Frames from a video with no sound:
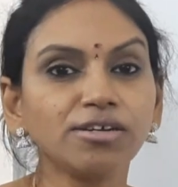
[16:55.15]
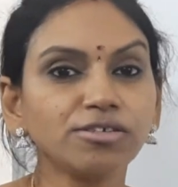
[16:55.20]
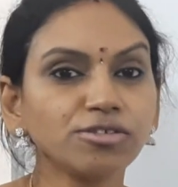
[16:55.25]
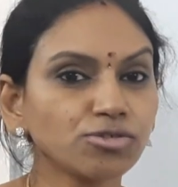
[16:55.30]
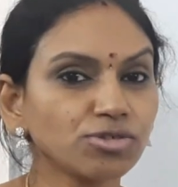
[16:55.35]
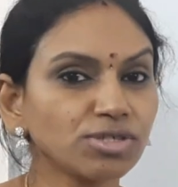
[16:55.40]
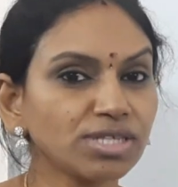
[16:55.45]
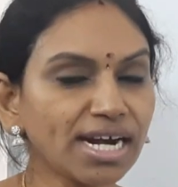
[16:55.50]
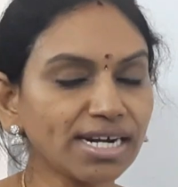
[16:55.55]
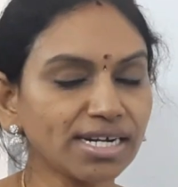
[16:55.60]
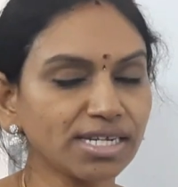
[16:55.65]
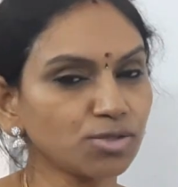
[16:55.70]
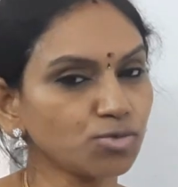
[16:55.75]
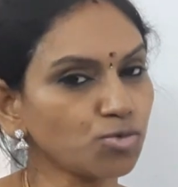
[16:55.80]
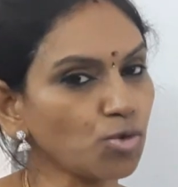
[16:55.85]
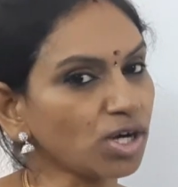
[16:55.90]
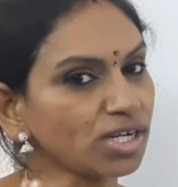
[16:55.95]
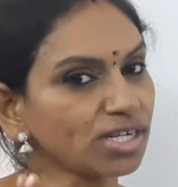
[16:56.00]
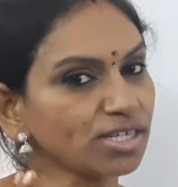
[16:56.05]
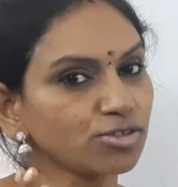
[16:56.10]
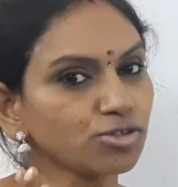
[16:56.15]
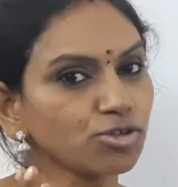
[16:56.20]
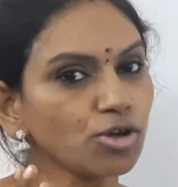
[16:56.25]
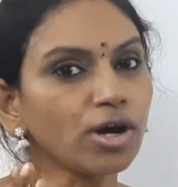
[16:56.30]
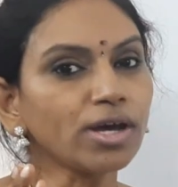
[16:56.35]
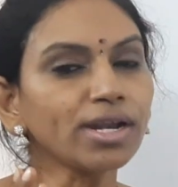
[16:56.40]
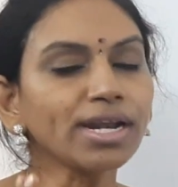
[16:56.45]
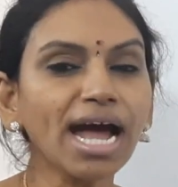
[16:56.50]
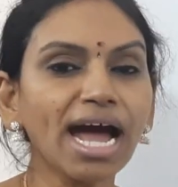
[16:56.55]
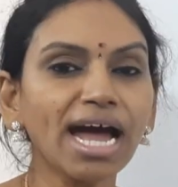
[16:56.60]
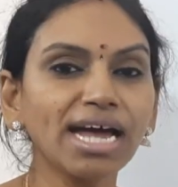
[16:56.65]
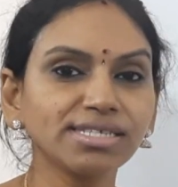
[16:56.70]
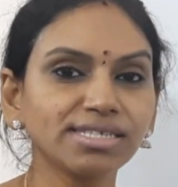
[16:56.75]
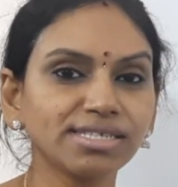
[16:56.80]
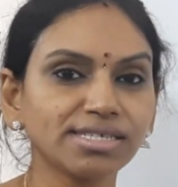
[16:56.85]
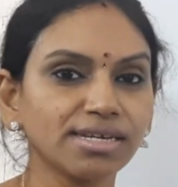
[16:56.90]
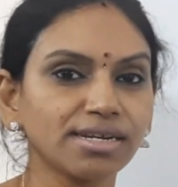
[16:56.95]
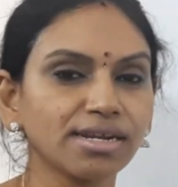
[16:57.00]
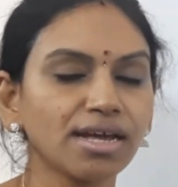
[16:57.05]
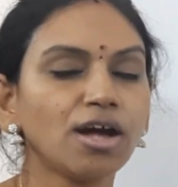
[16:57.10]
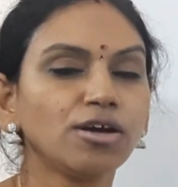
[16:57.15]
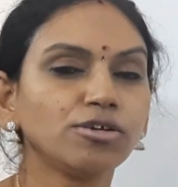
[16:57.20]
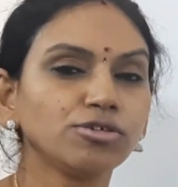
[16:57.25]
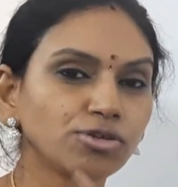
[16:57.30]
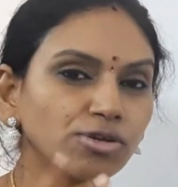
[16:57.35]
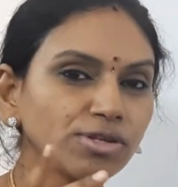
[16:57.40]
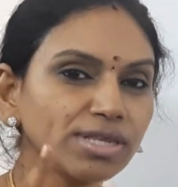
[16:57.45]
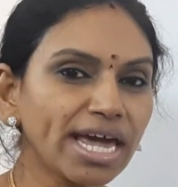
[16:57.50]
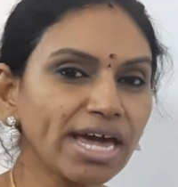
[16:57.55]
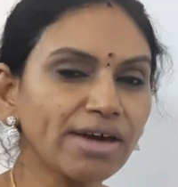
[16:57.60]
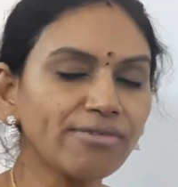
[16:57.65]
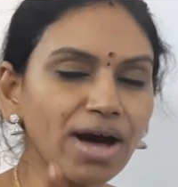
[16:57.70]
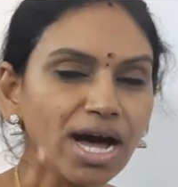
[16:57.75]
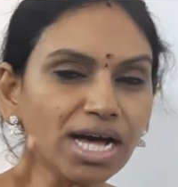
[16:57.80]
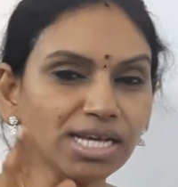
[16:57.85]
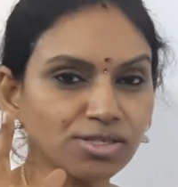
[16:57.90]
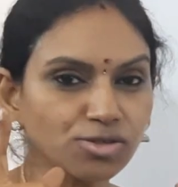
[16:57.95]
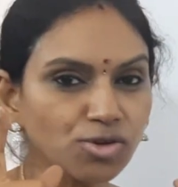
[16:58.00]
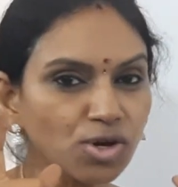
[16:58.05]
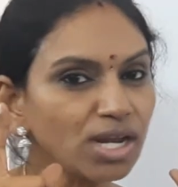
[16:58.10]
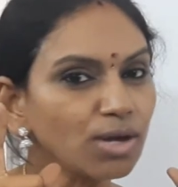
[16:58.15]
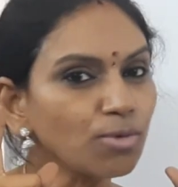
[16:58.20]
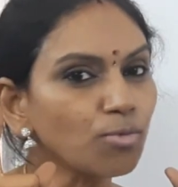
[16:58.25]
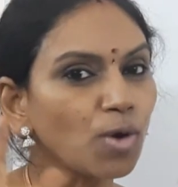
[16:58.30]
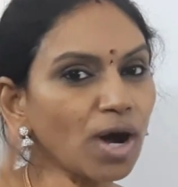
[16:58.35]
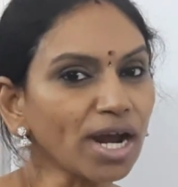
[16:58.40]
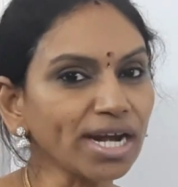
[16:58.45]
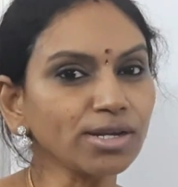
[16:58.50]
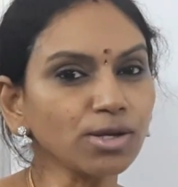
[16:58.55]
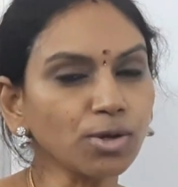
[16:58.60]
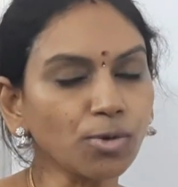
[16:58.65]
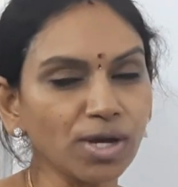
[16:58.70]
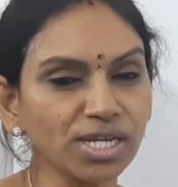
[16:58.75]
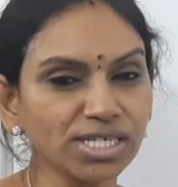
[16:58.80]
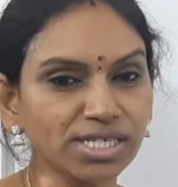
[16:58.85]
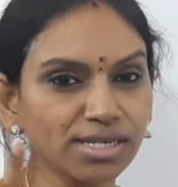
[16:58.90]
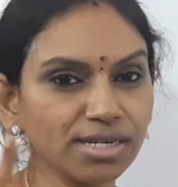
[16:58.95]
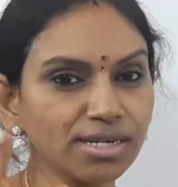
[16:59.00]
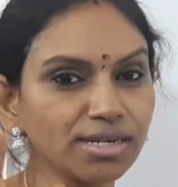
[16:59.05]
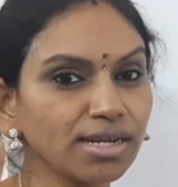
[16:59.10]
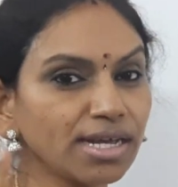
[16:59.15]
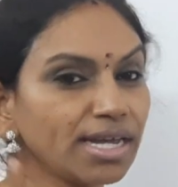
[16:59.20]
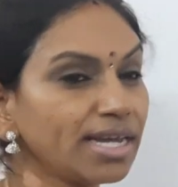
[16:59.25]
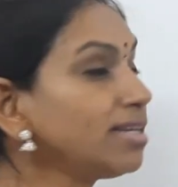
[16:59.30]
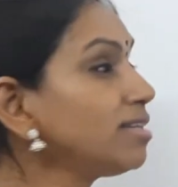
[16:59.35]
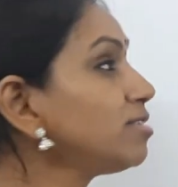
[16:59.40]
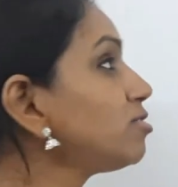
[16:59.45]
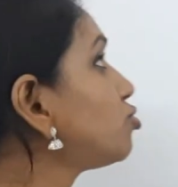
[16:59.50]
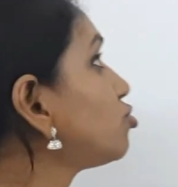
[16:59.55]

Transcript: So that is what is your answer. So they have asked only one question in